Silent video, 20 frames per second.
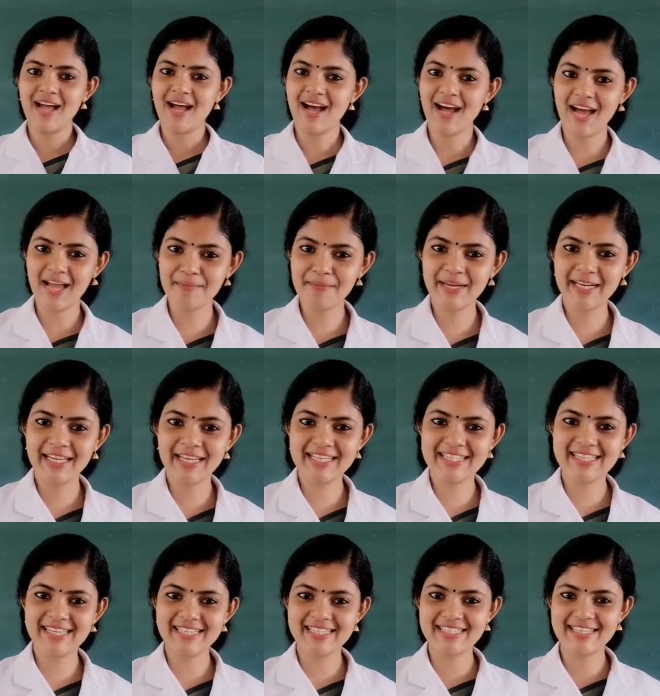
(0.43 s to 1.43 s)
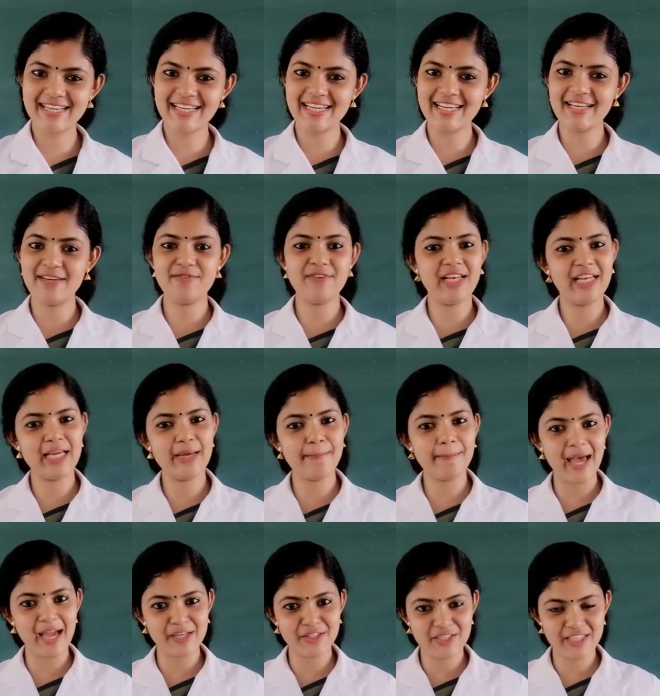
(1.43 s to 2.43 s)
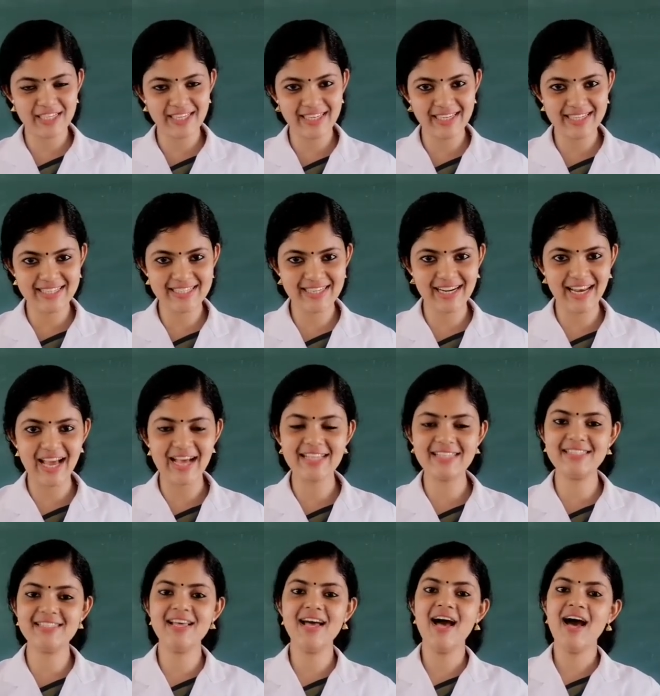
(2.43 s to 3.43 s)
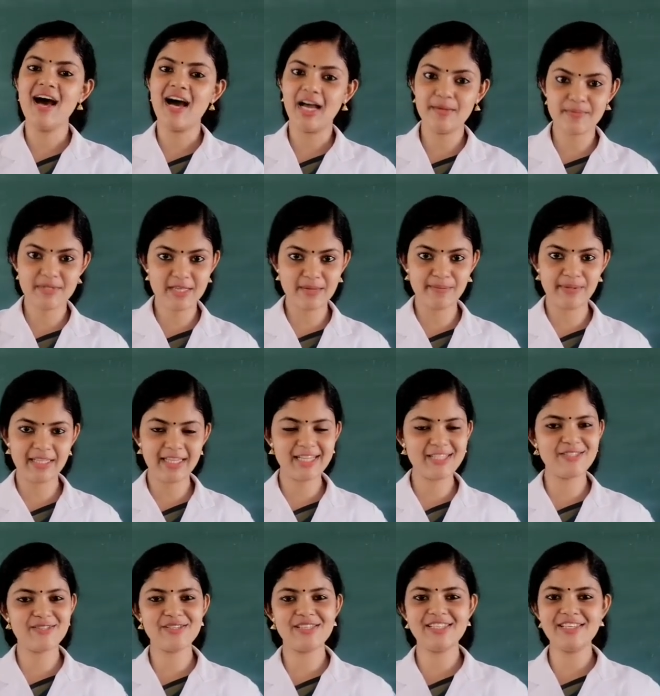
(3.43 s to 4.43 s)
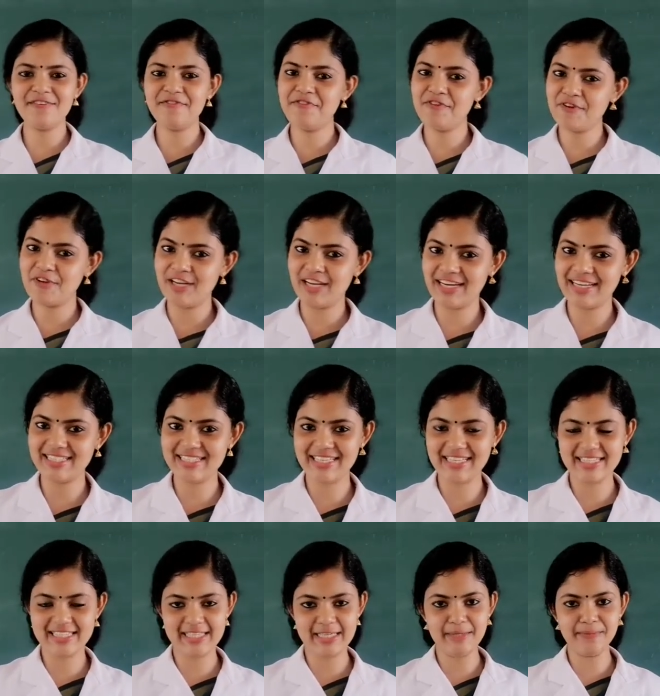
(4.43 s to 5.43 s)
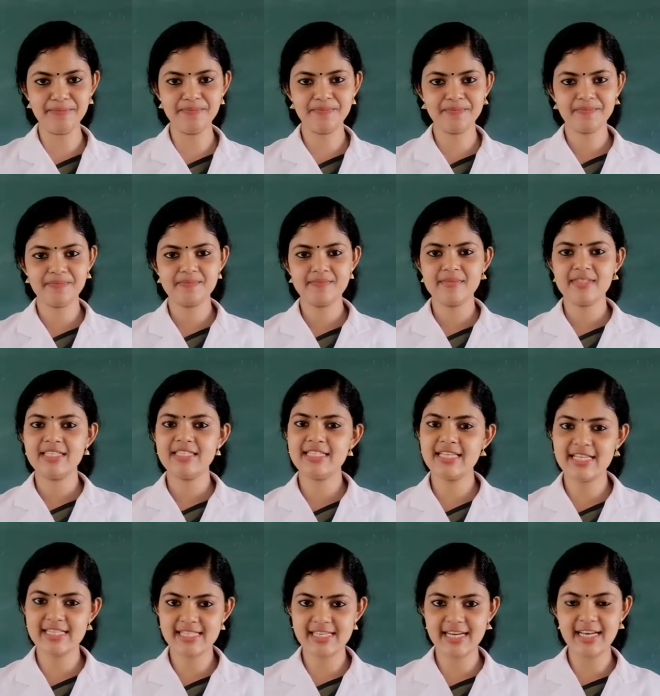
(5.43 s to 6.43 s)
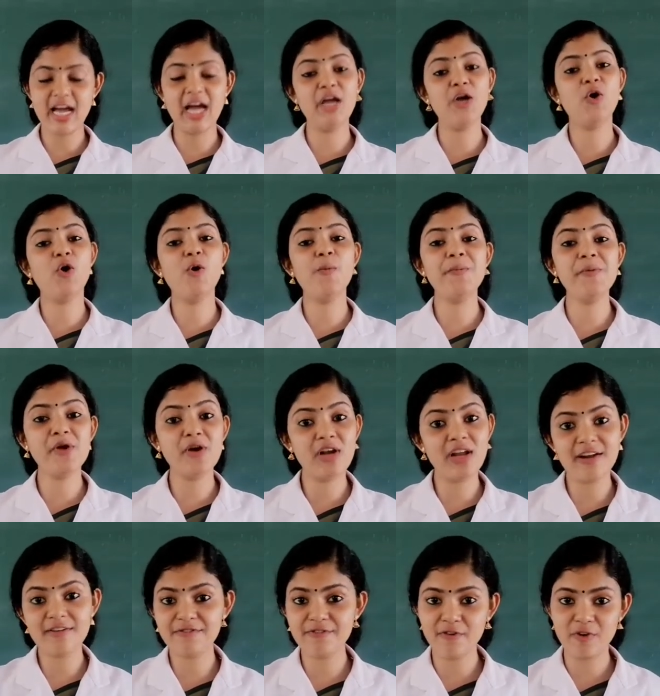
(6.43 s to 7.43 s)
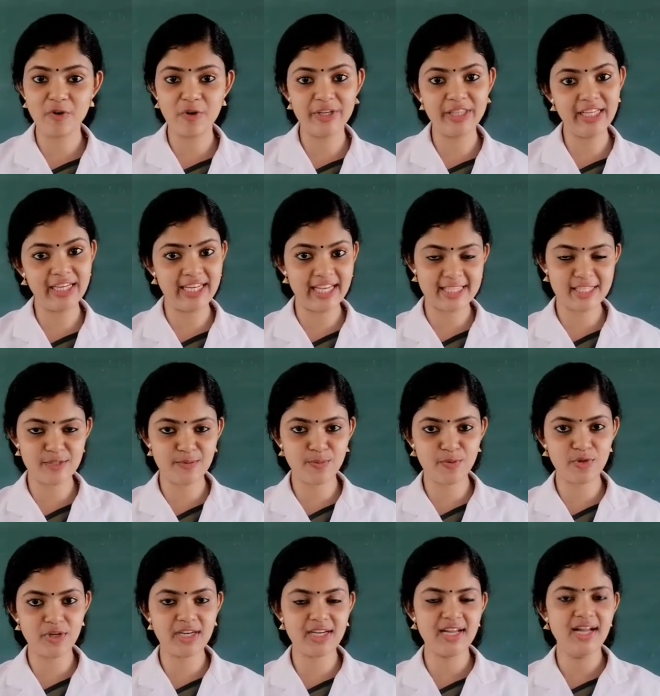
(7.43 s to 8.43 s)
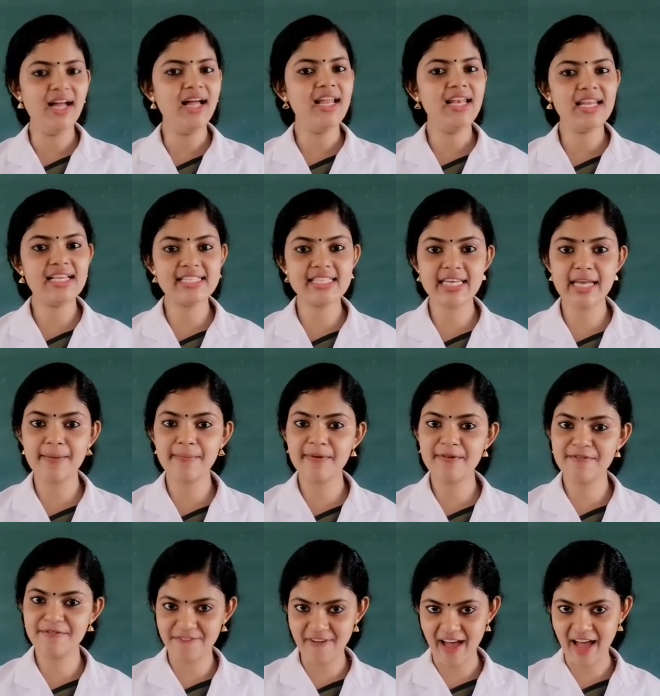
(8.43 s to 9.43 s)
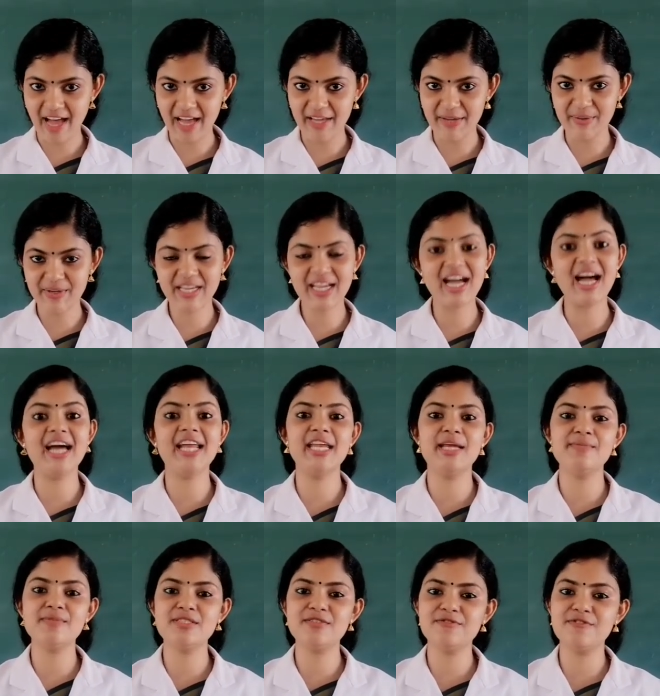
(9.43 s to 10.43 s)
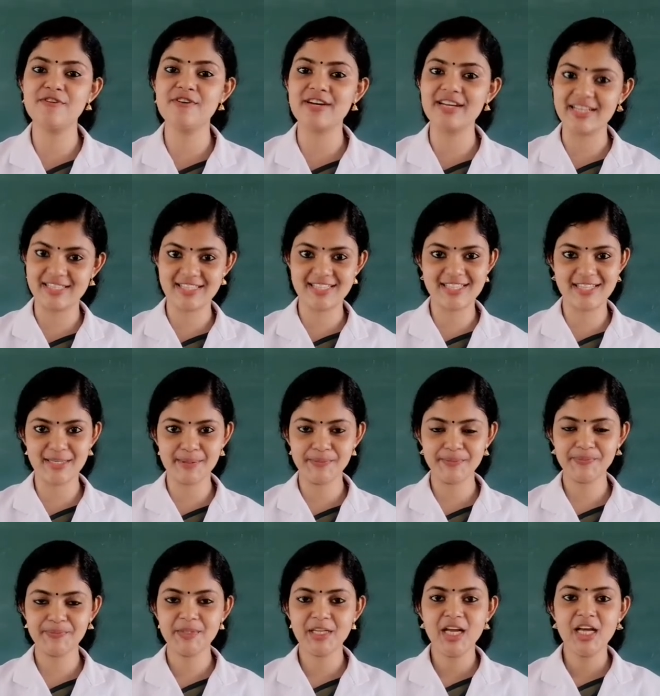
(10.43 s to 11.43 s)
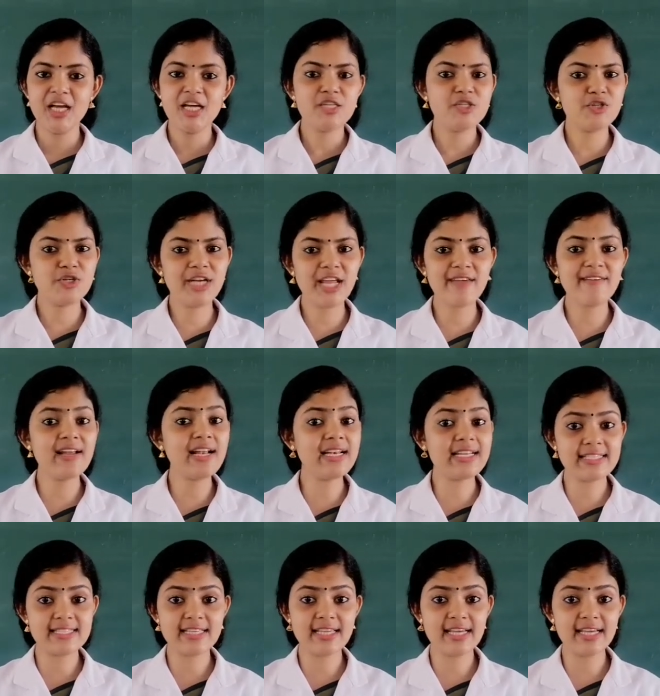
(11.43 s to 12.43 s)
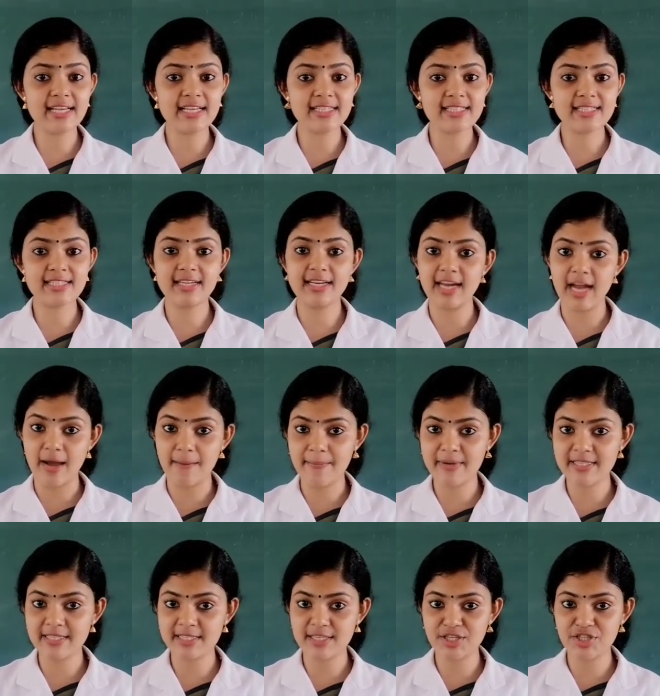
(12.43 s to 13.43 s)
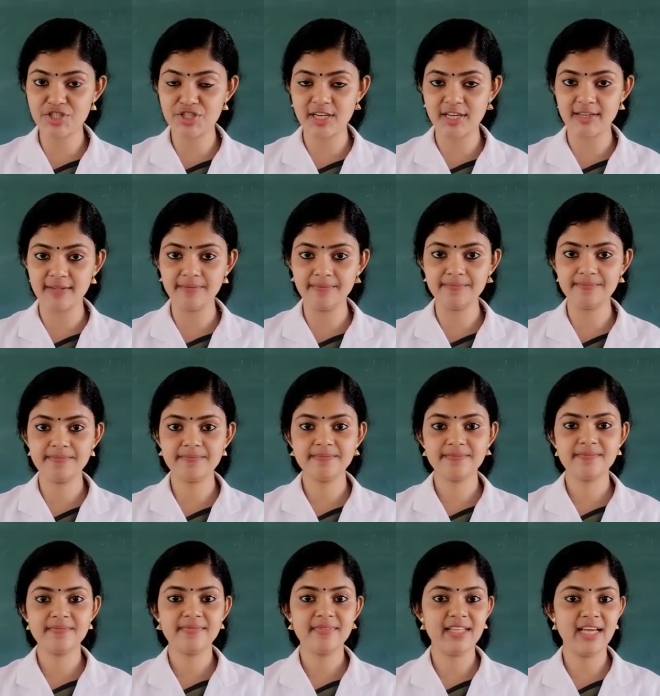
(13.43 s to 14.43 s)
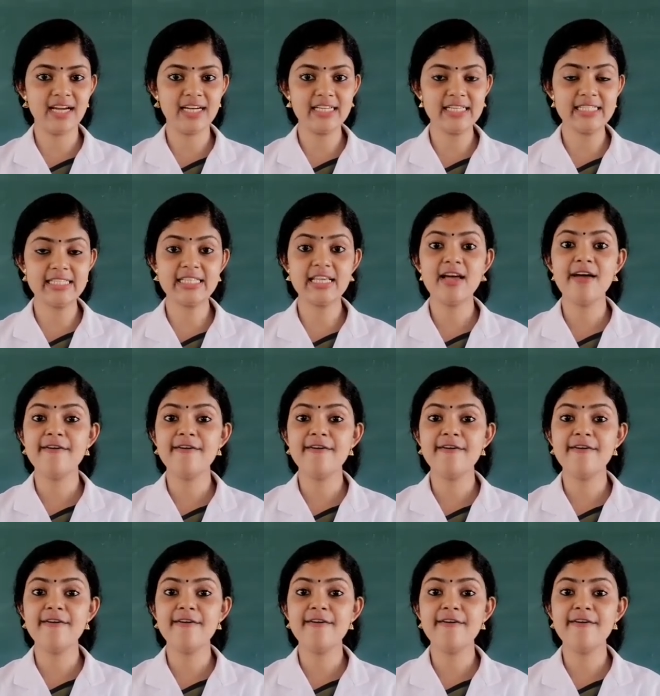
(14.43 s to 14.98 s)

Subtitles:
Hi my dear children, welcome back to English class. I am Sabida Joseph, your English teacher. Children, I hope you all are following the textbook lesson number 5, Karim's Forest. Today we will discuss grammar session, that is